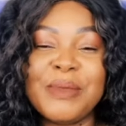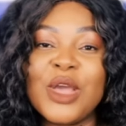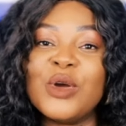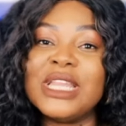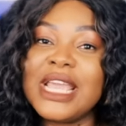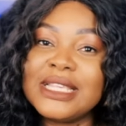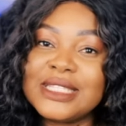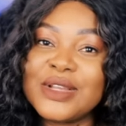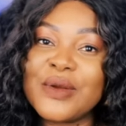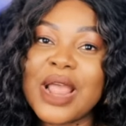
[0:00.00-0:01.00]
me on
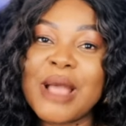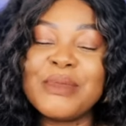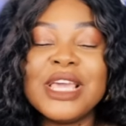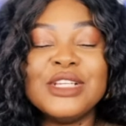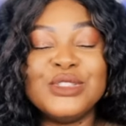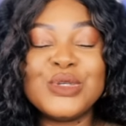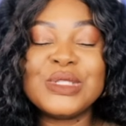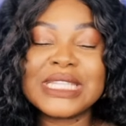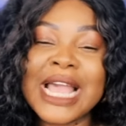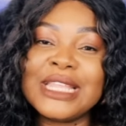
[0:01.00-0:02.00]
Instagram. Do
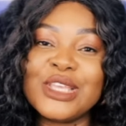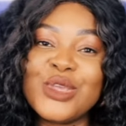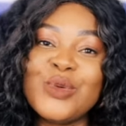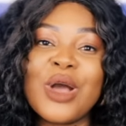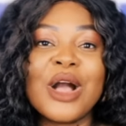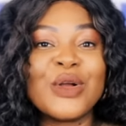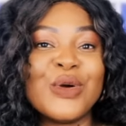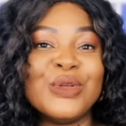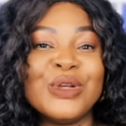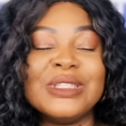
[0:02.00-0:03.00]
scan the QR
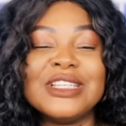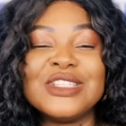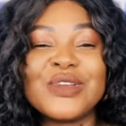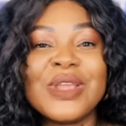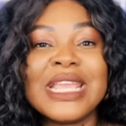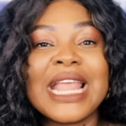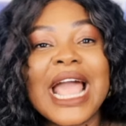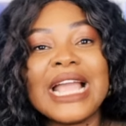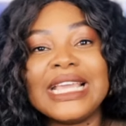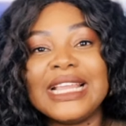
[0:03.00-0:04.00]
code on the screen
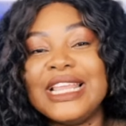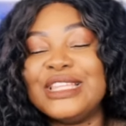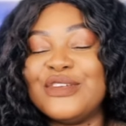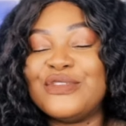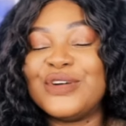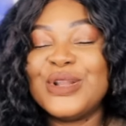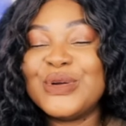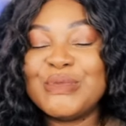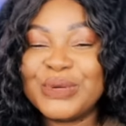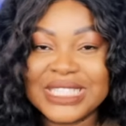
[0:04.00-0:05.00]
and click the
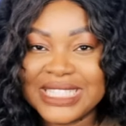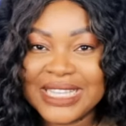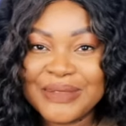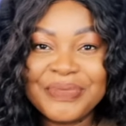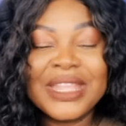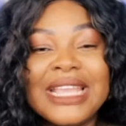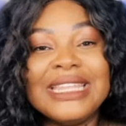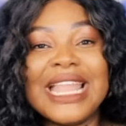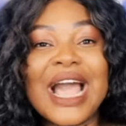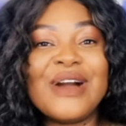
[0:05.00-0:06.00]
follow button.
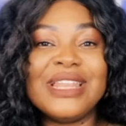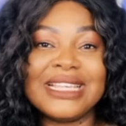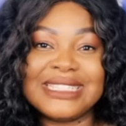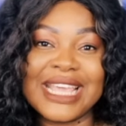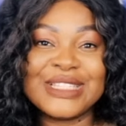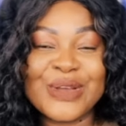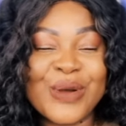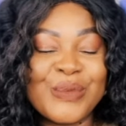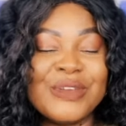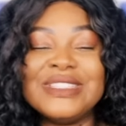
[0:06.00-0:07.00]
Now let's get
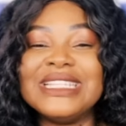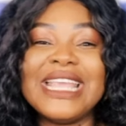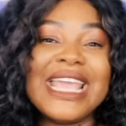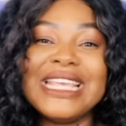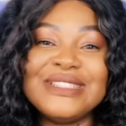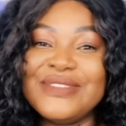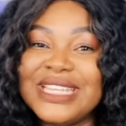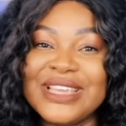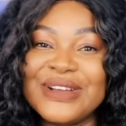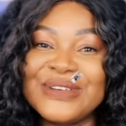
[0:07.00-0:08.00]
on with today's
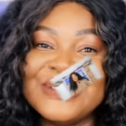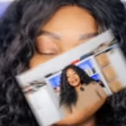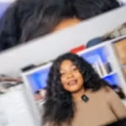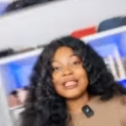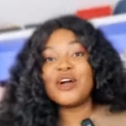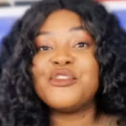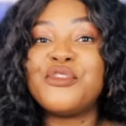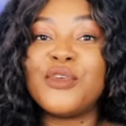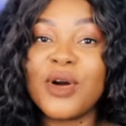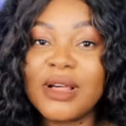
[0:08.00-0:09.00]
video. Now,
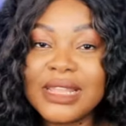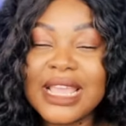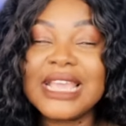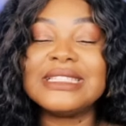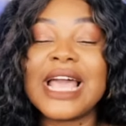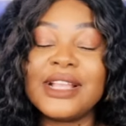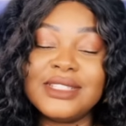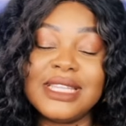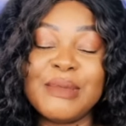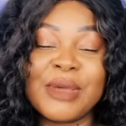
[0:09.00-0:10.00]
fall is
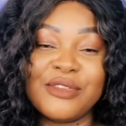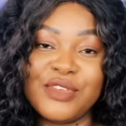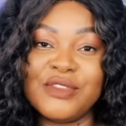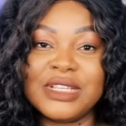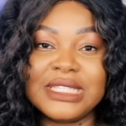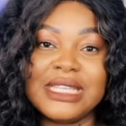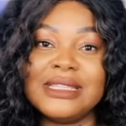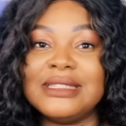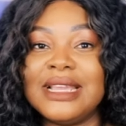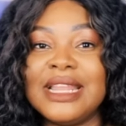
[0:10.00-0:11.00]
actually my favorite
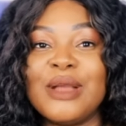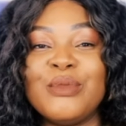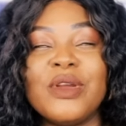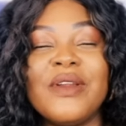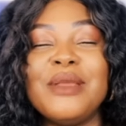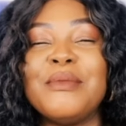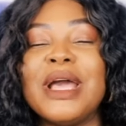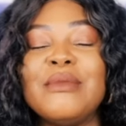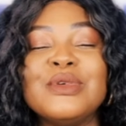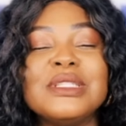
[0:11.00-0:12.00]
season. I'm wearing
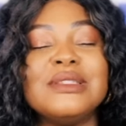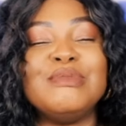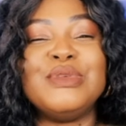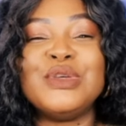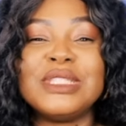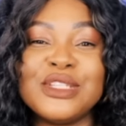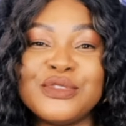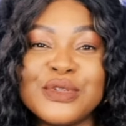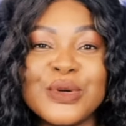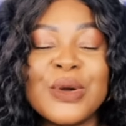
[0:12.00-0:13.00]
my most
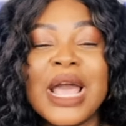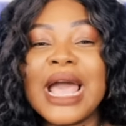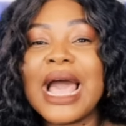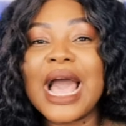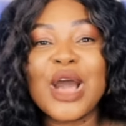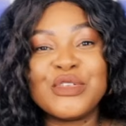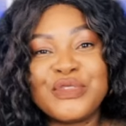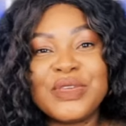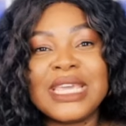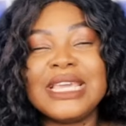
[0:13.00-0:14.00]
beautiful
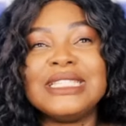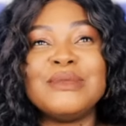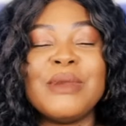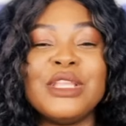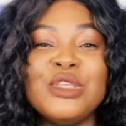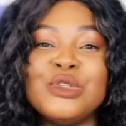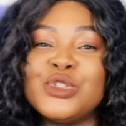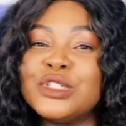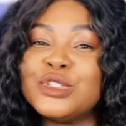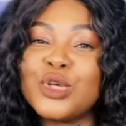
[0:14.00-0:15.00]
outfits, my
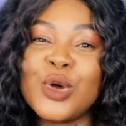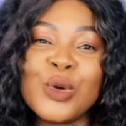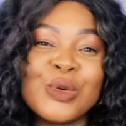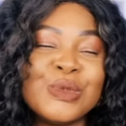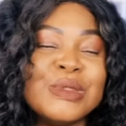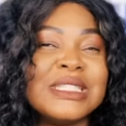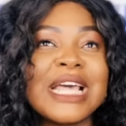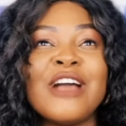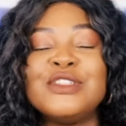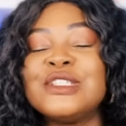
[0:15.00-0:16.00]
neutral tones.
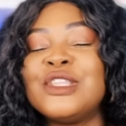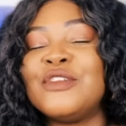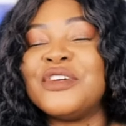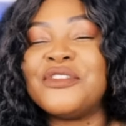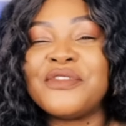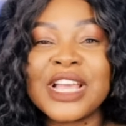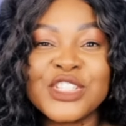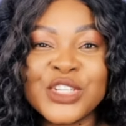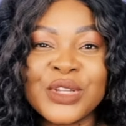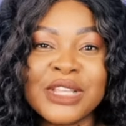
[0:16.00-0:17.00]
I just love the
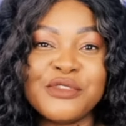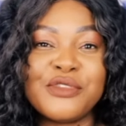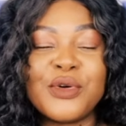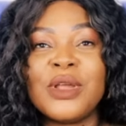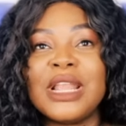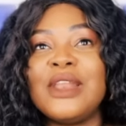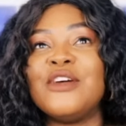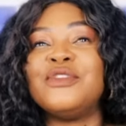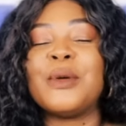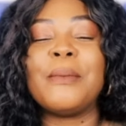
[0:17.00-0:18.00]
fashion in fall. I
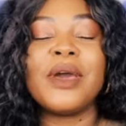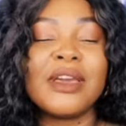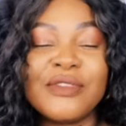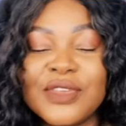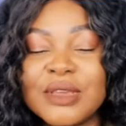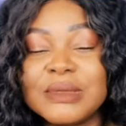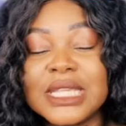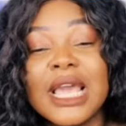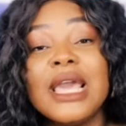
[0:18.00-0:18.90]
love the perfumes.